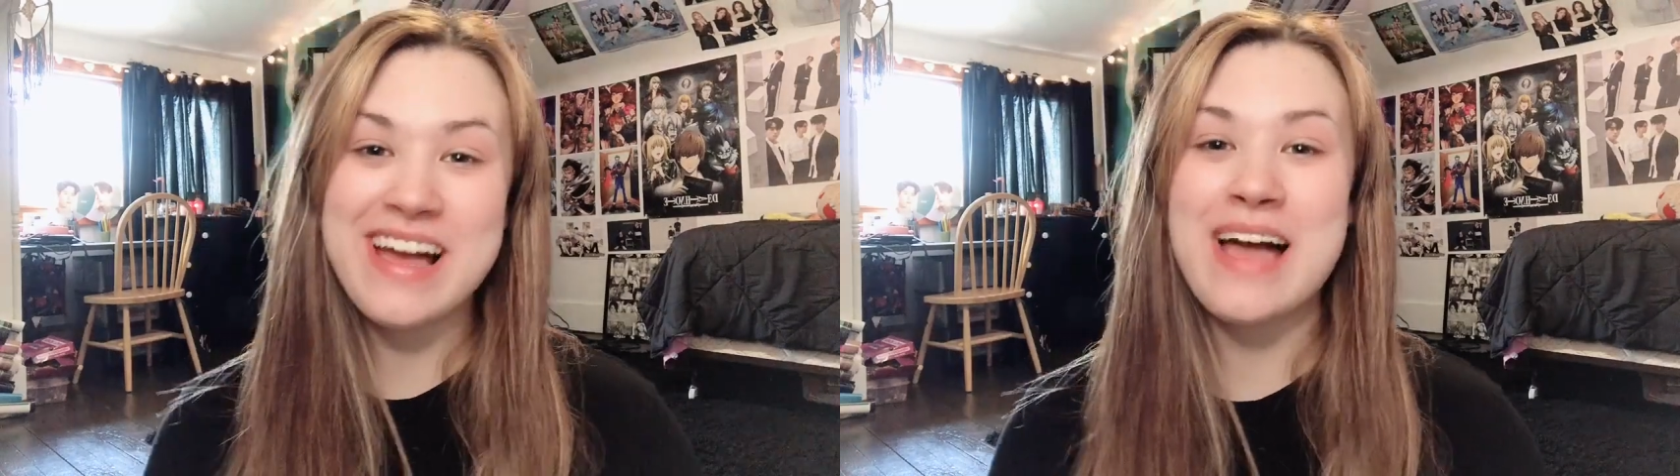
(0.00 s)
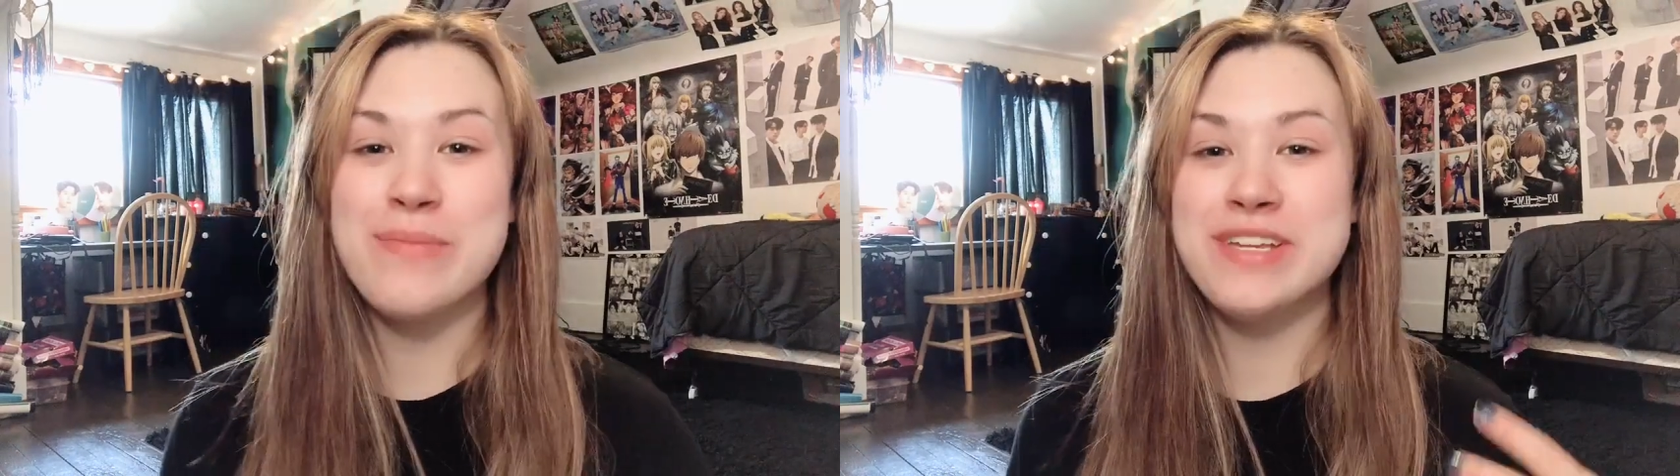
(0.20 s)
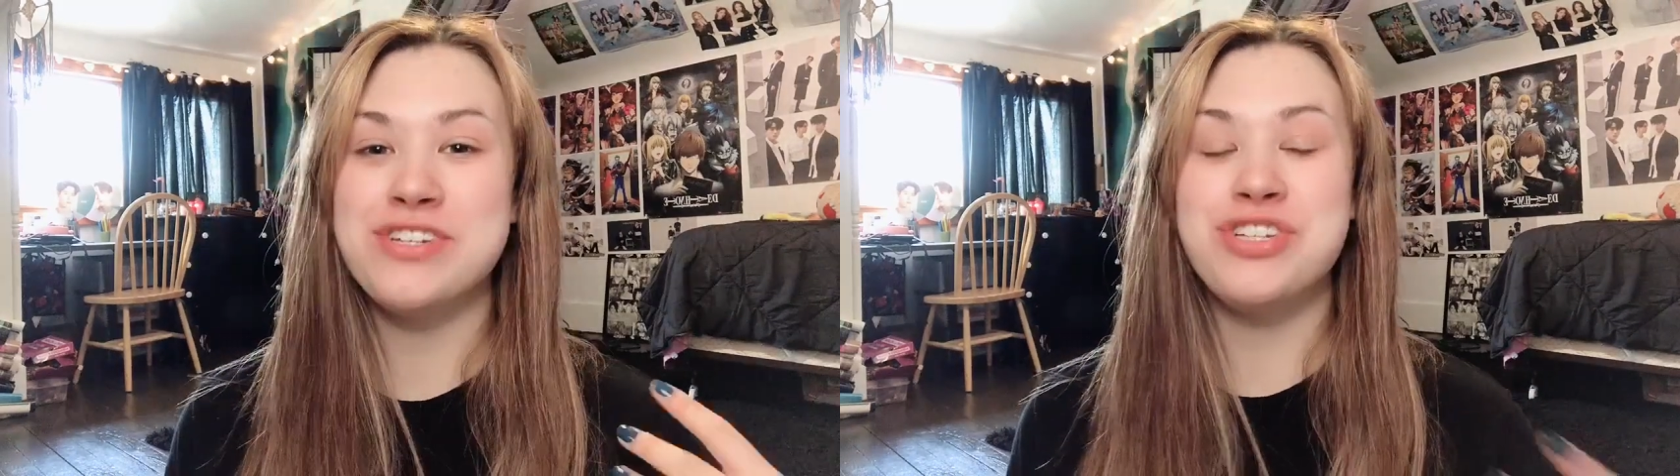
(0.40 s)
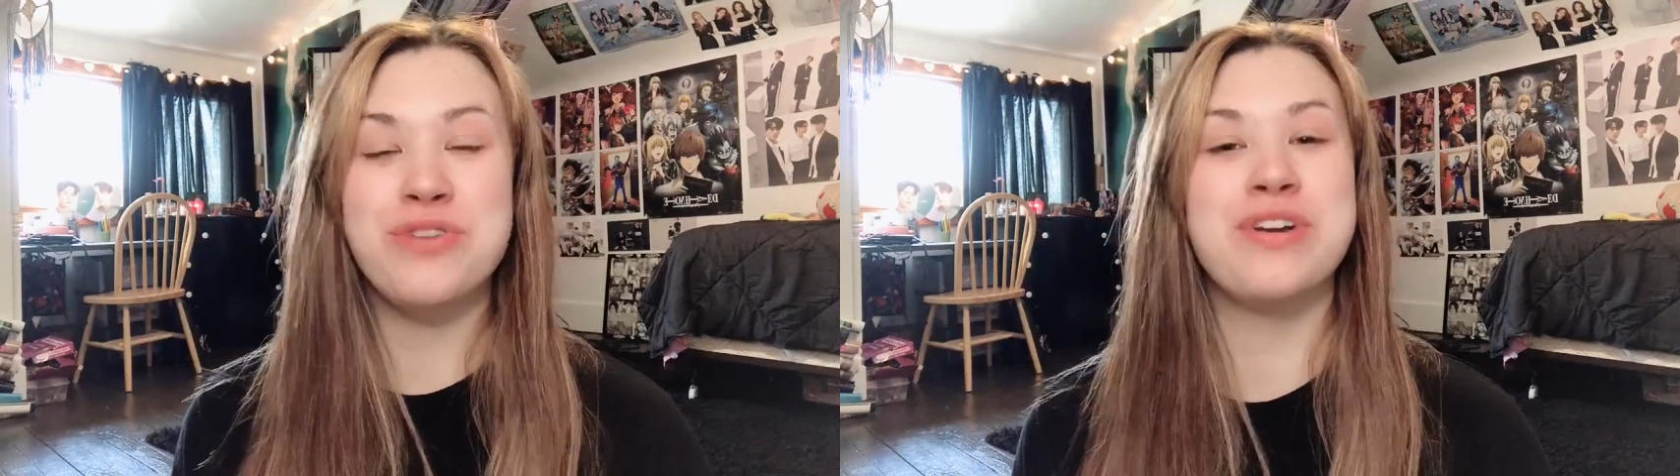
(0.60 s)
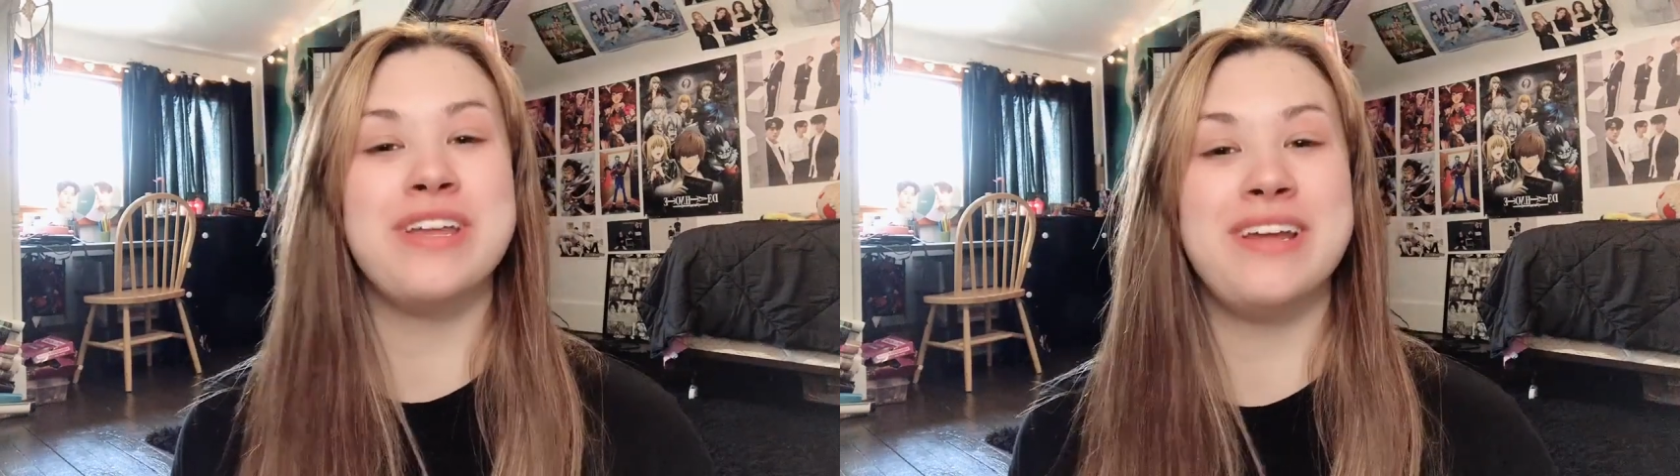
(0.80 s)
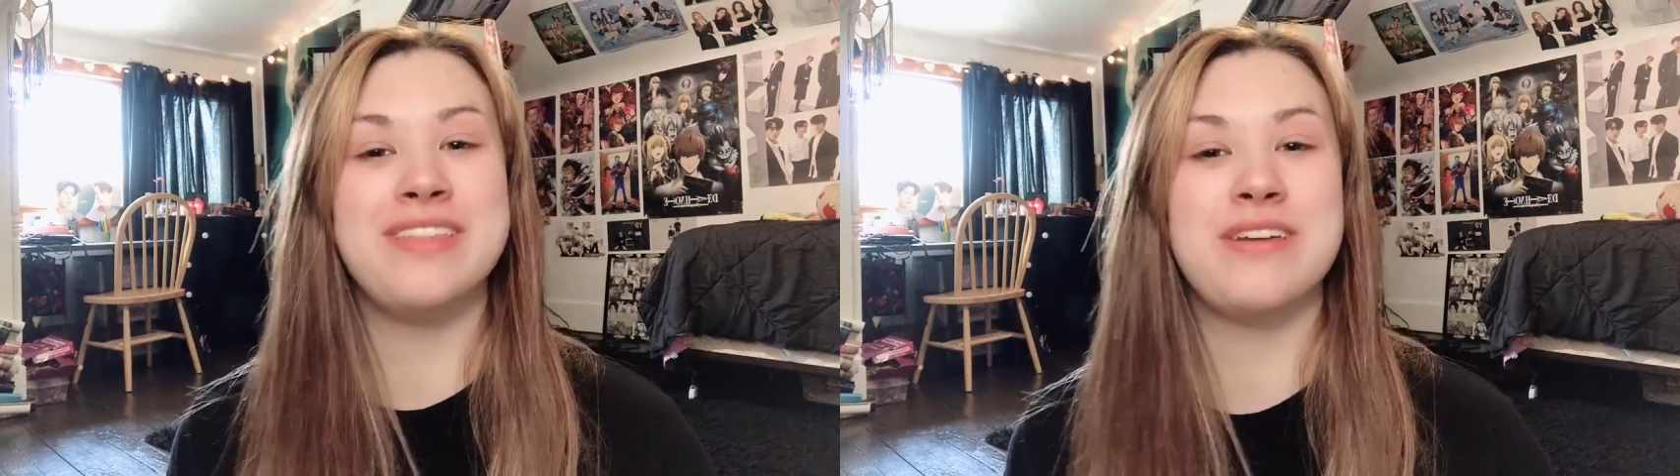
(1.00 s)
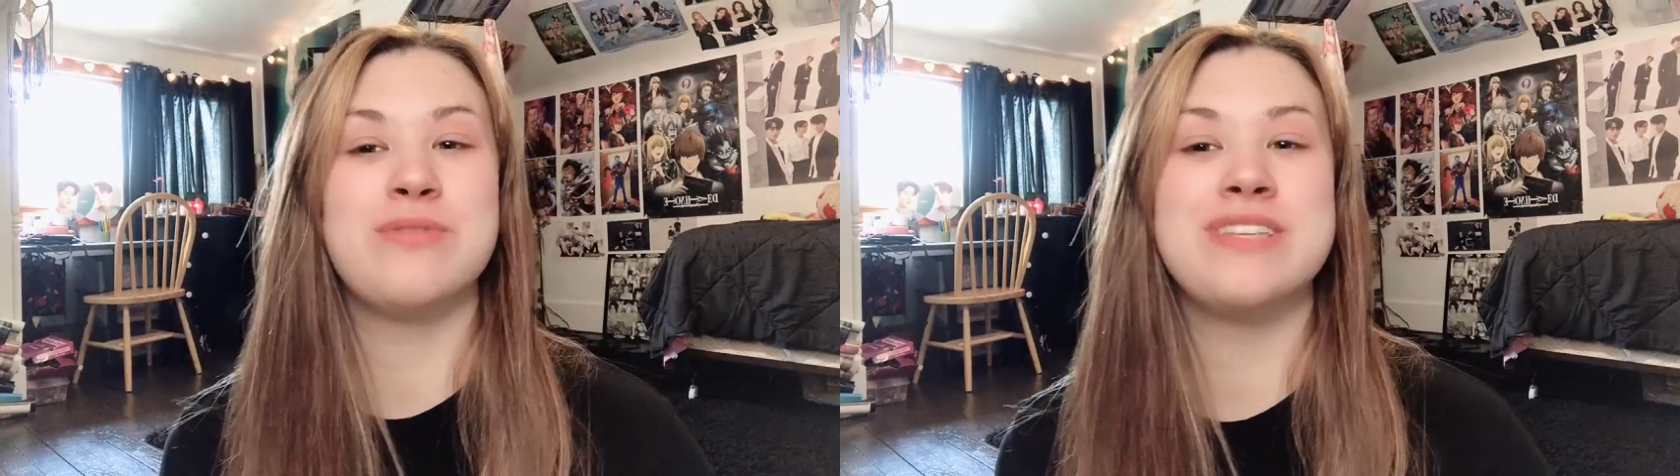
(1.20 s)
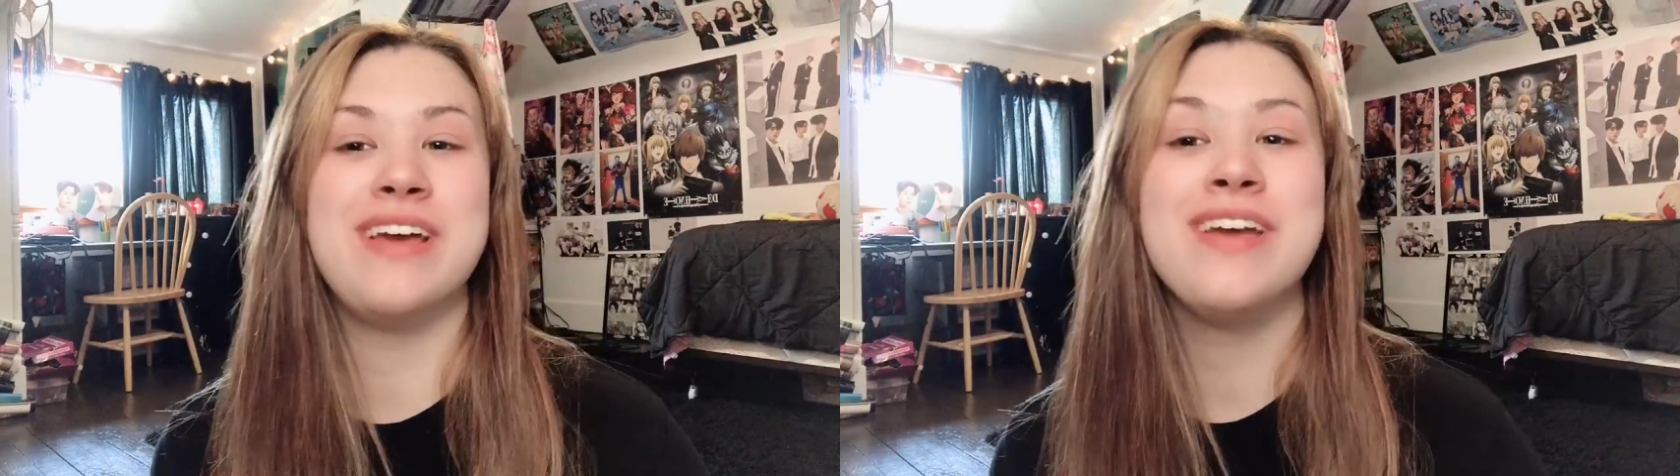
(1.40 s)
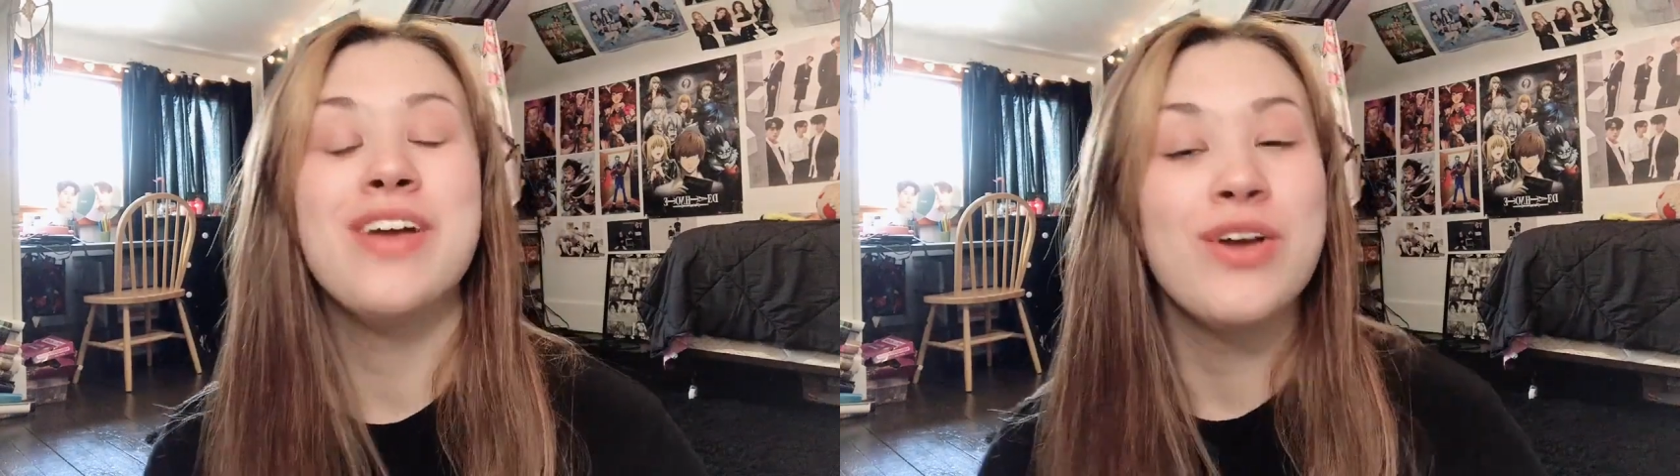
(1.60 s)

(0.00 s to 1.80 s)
I made a joke in it that was like,